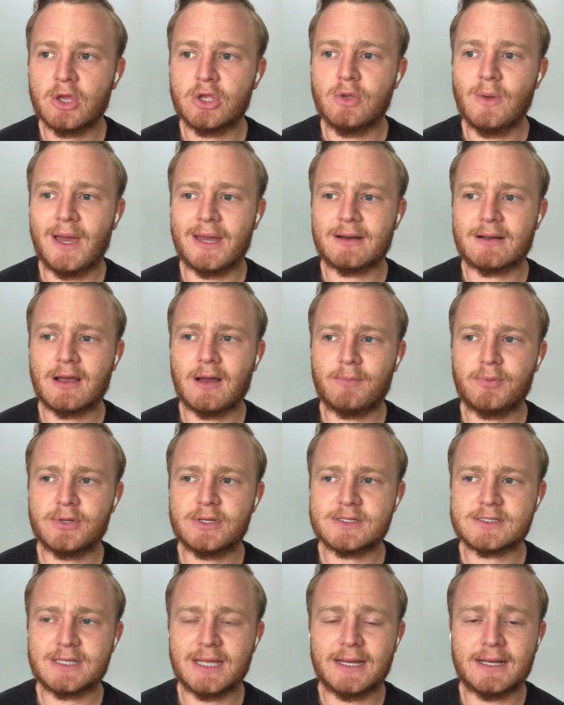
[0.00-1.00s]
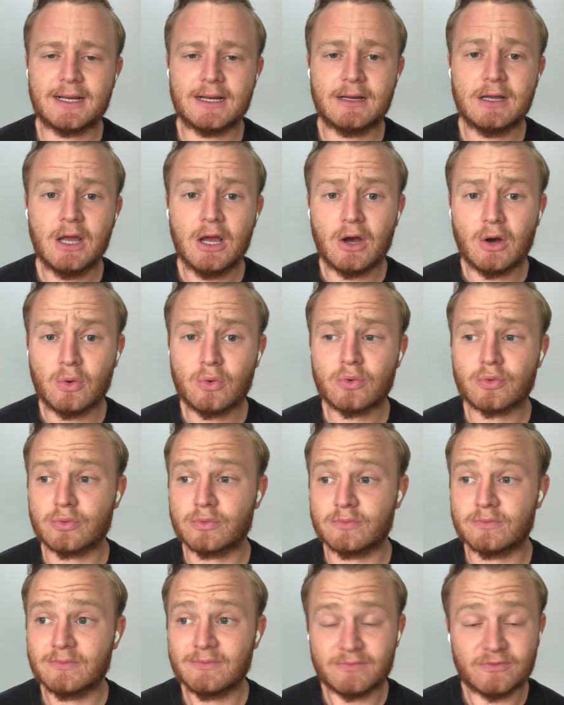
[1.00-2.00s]
You had a couple years later, or
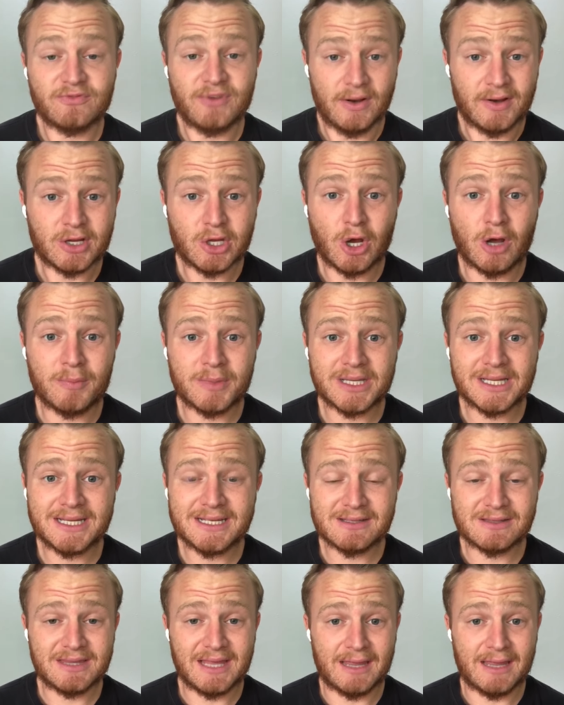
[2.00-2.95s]
very commonly,